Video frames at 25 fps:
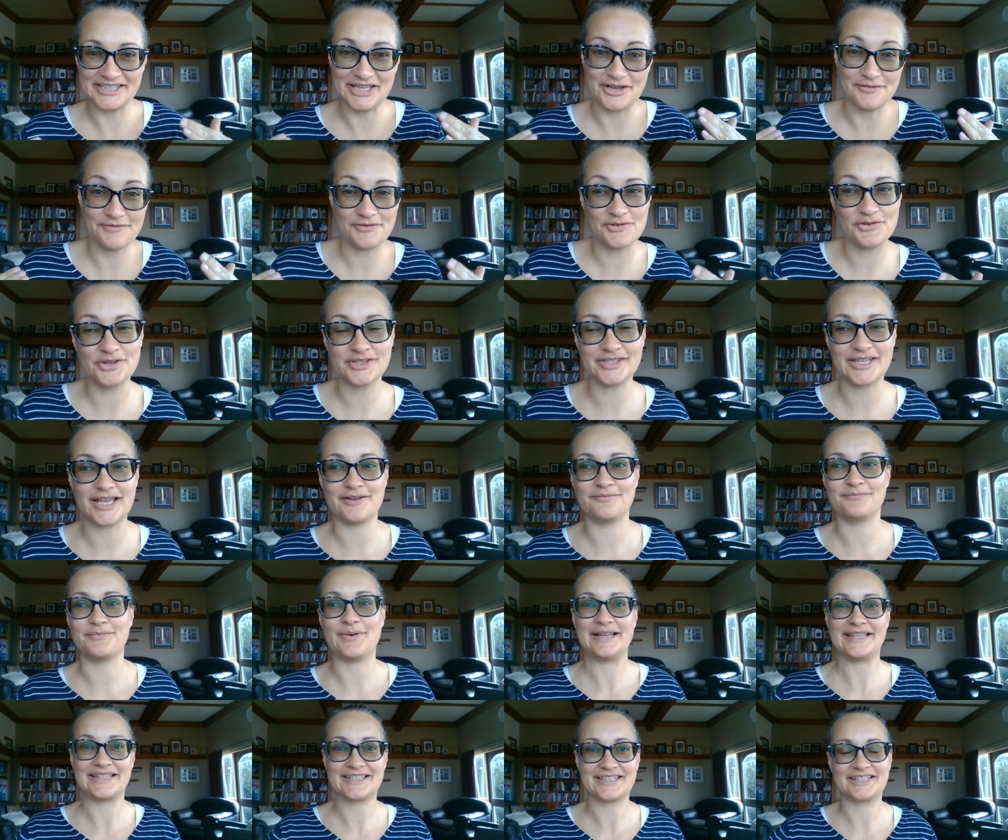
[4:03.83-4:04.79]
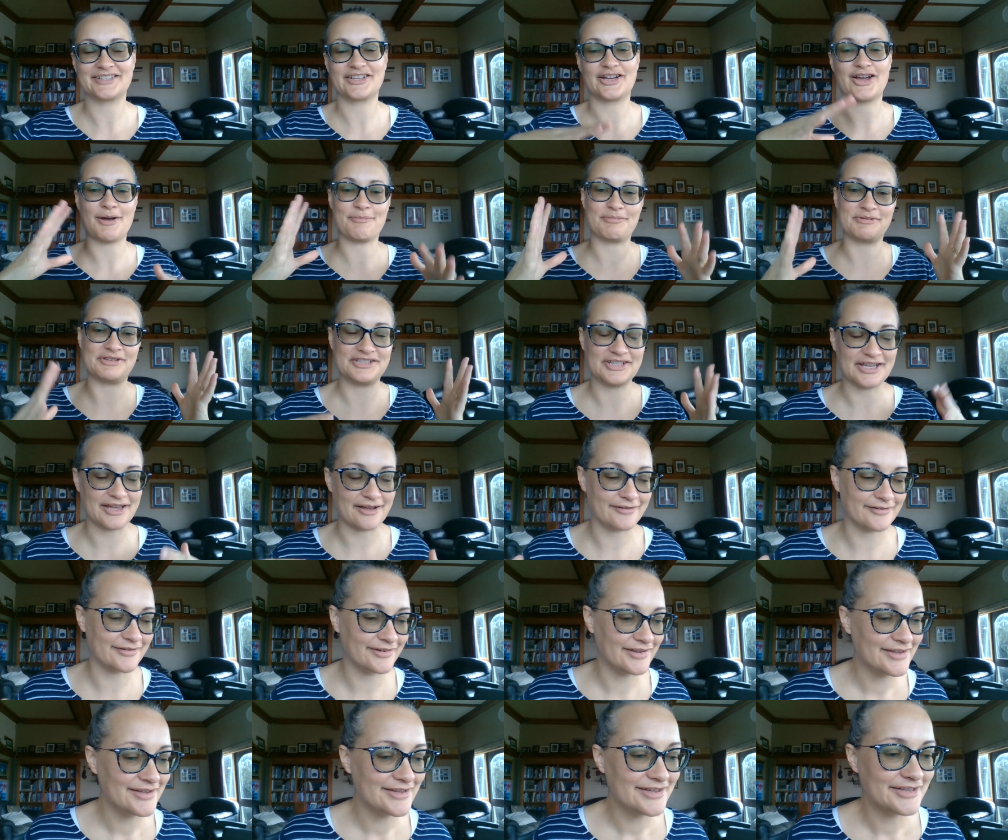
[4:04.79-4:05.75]
so of course our weight's going to go up and
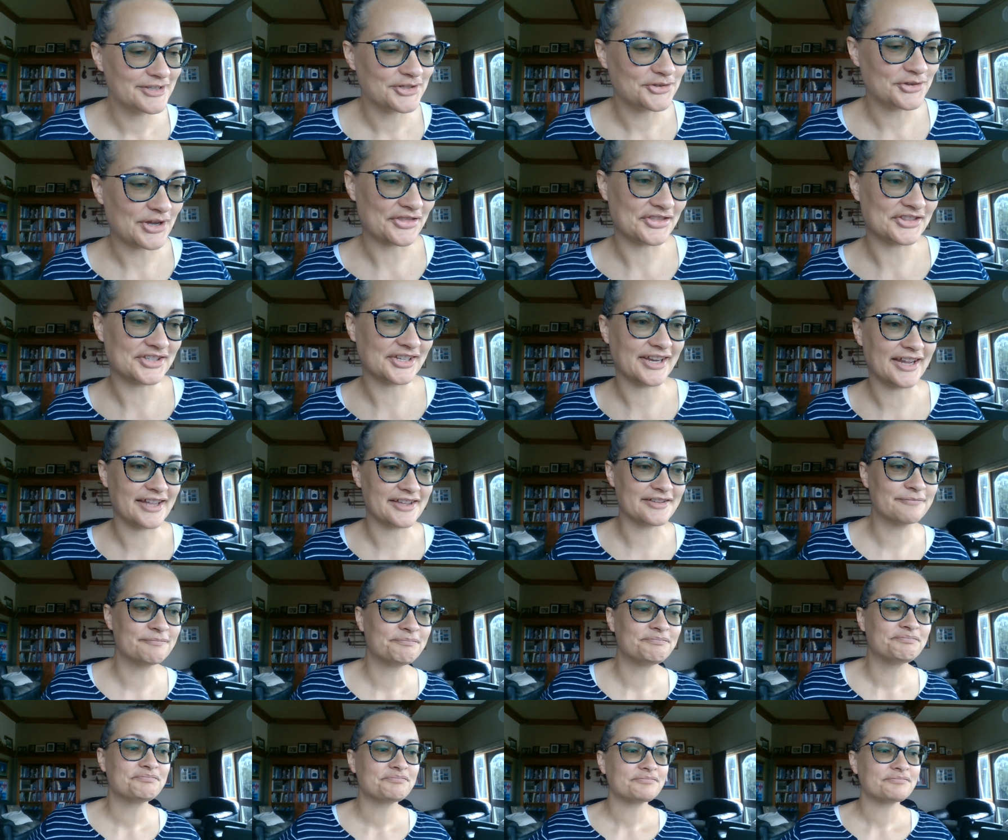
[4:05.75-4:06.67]
down throughout the day